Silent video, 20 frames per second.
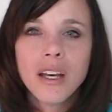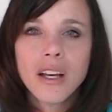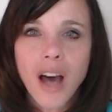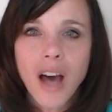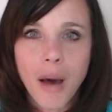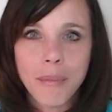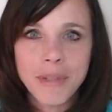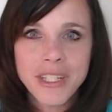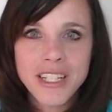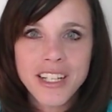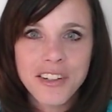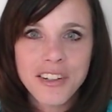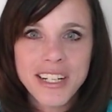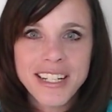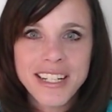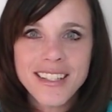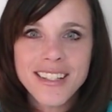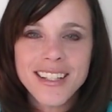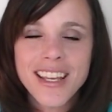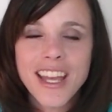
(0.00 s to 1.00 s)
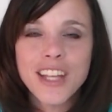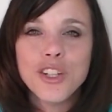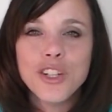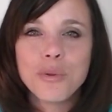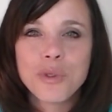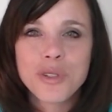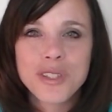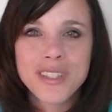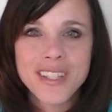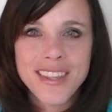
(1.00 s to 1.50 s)
commentaries, and you
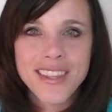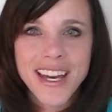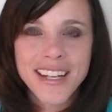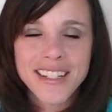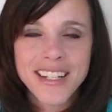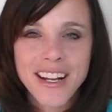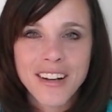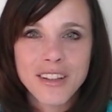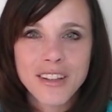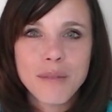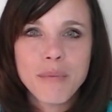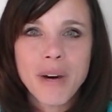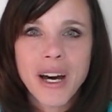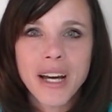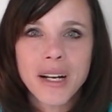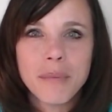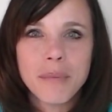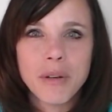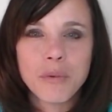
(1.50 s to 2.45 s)
will see that down in the bottom.